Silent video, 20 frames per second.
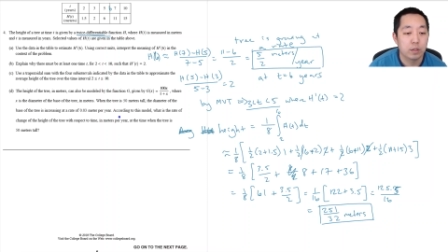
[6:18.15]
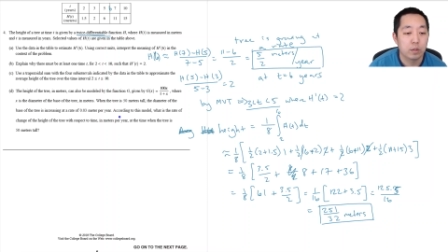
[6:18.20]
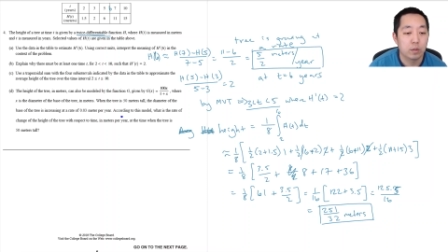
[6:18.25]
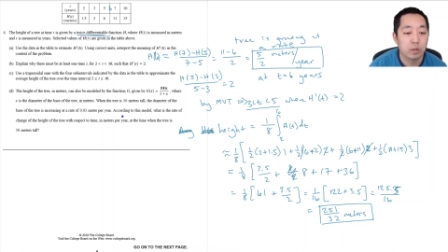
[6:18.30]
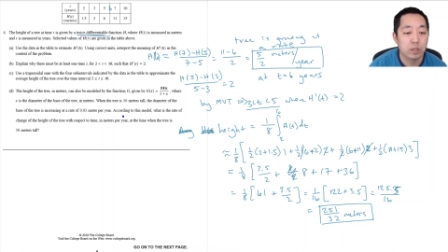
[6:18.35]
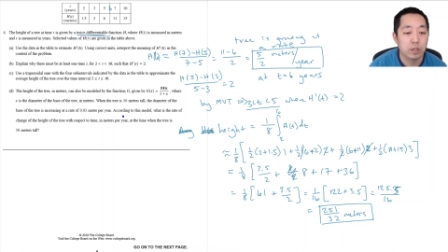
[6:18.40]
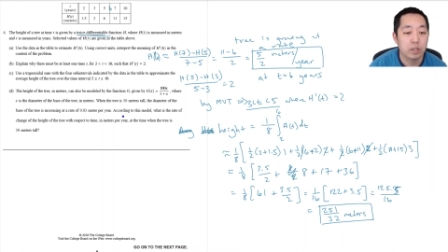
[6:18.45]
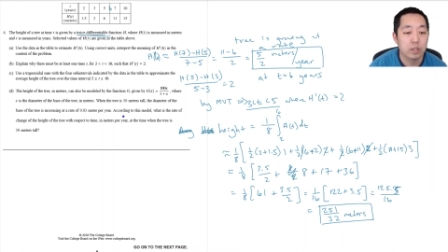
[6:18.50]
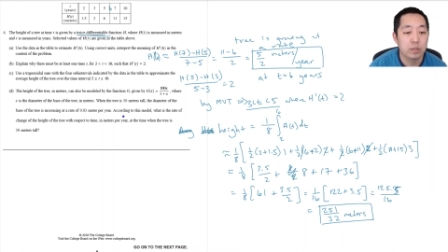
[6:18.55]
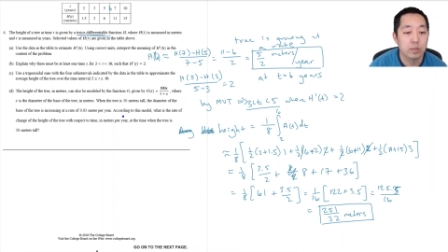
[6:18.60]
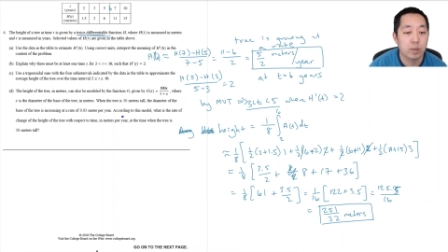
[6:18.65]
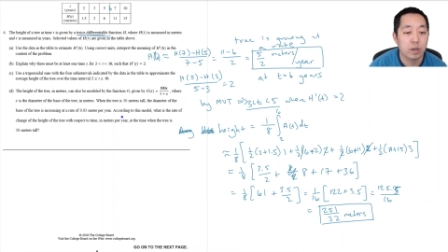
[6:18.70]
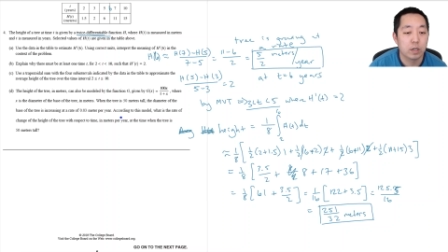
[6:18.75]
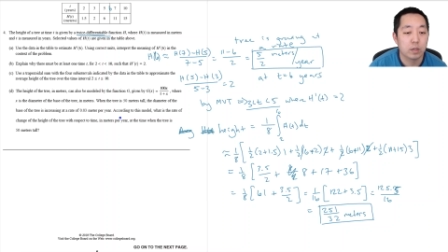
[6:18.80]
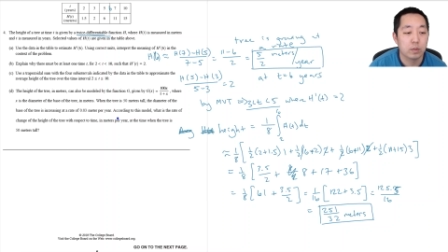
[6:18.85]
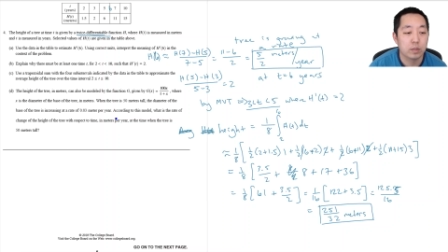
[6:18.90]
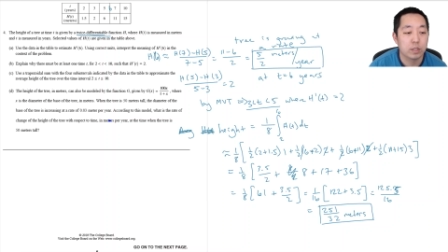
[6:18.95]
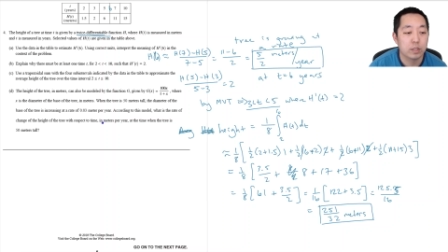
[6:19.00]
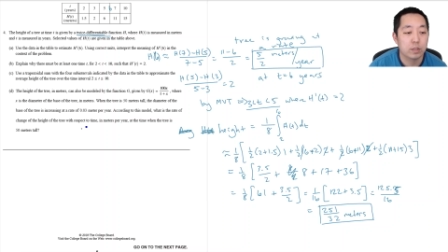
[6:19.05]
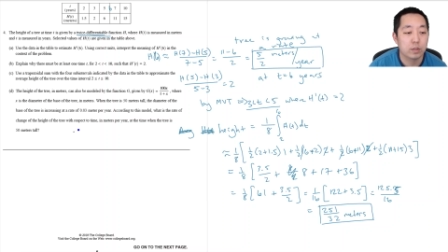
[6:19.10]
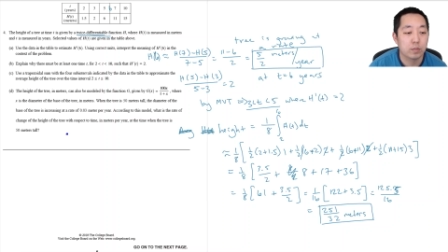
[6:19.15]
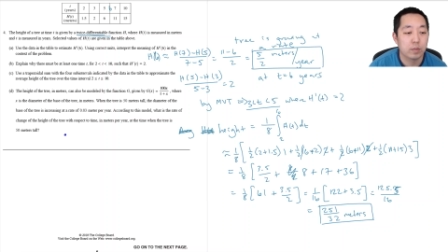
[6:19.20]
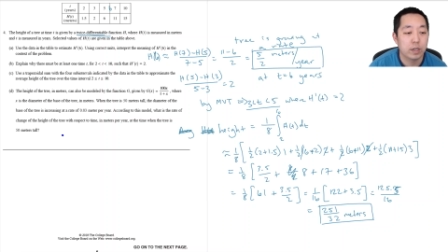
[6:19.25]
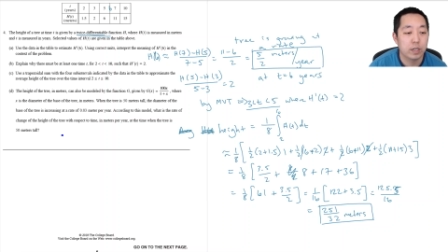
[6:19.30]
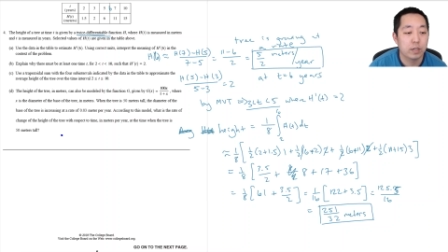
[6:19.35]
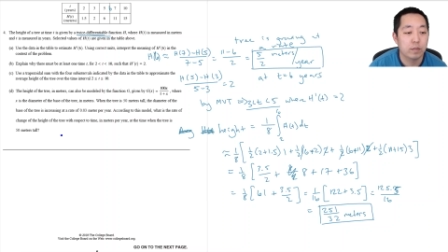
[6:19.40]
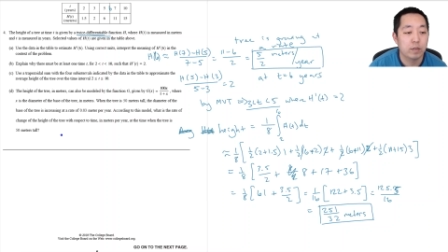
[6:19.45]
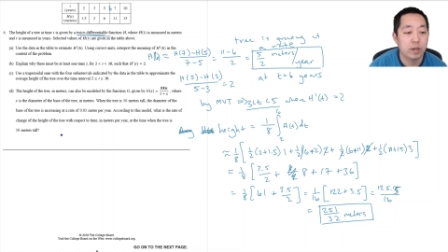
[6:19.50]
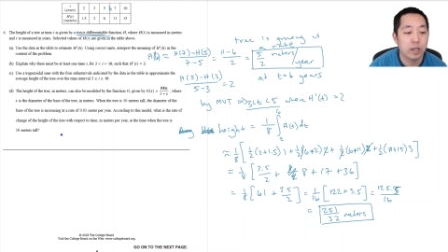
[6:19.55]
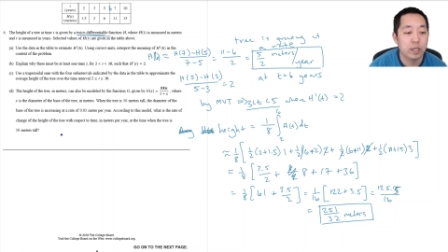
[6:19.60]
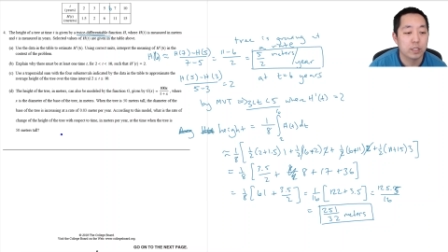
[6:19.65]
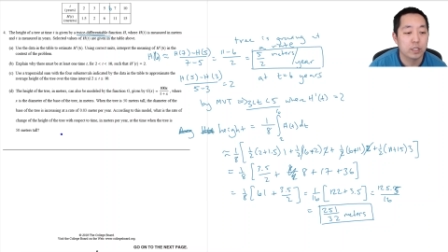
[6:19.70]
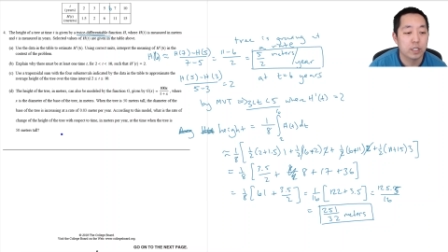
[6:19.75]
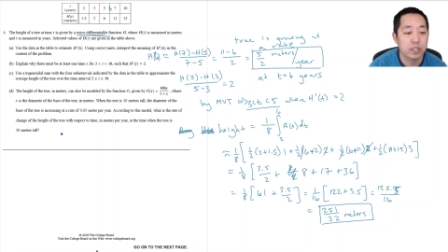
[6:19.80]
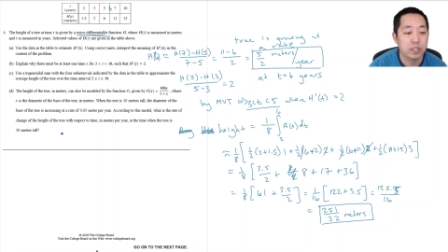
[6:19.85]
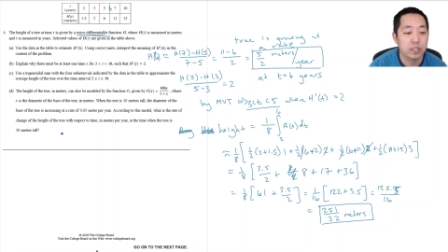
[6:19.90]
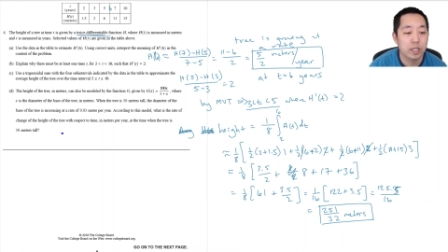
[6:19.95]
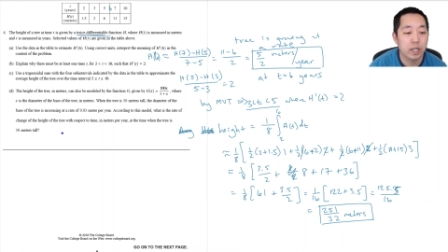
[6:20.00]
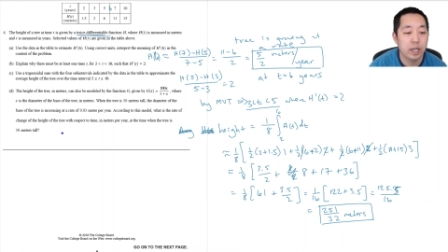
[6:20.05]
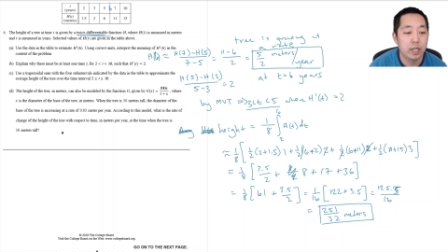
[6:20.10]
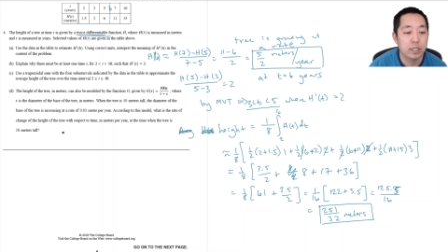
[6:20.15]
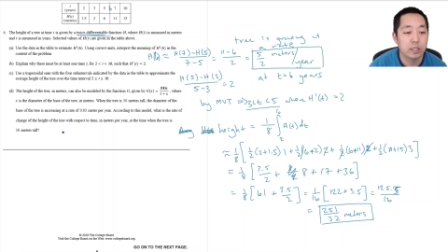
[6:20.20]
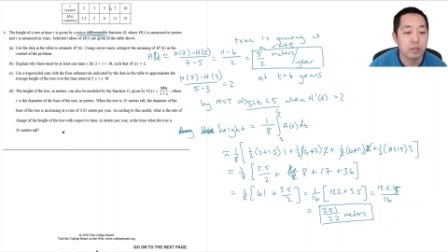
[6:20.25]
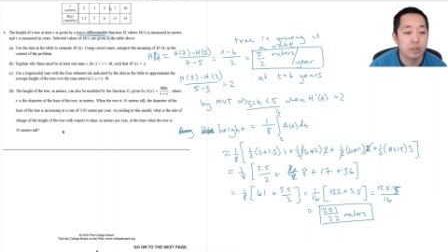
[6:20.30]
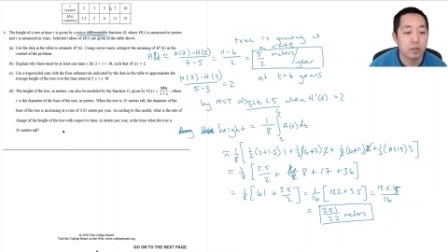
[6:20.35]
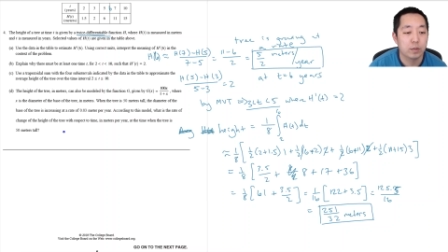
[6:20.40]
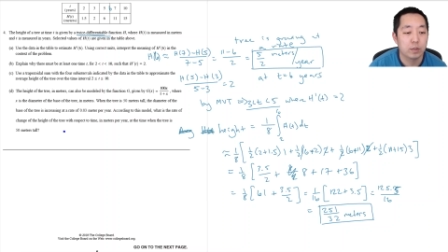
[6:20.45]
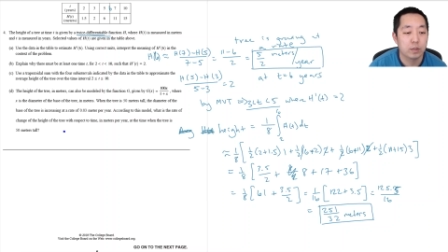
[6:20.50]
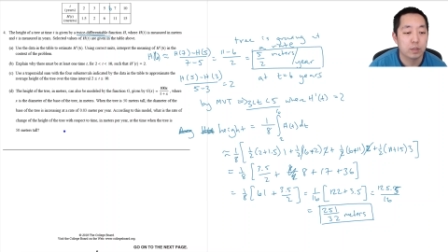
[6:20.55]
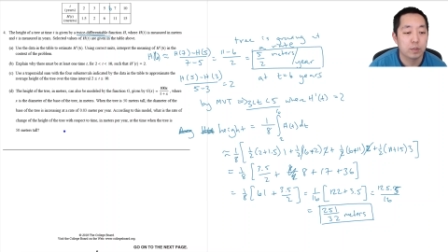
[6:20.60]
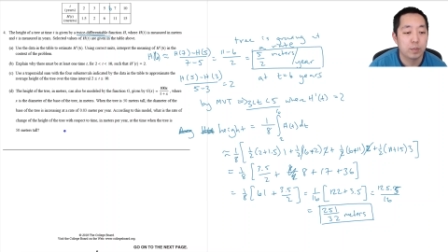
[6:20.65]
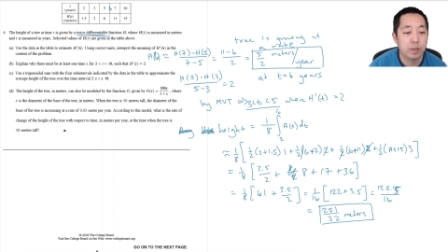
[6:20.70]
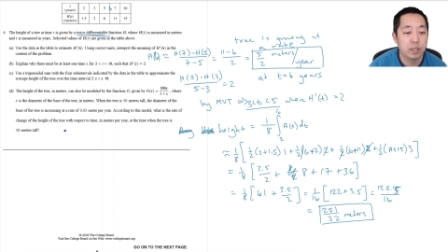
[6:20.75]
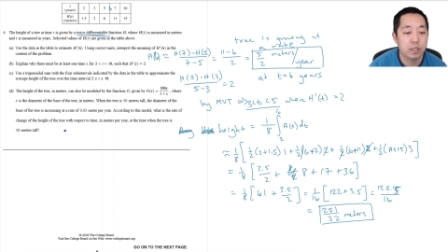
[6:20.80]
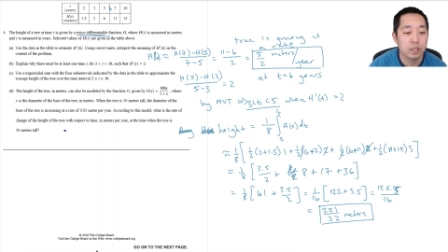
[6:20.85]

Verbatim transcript: According to this model, what is the rate of change of the height of the tree with respect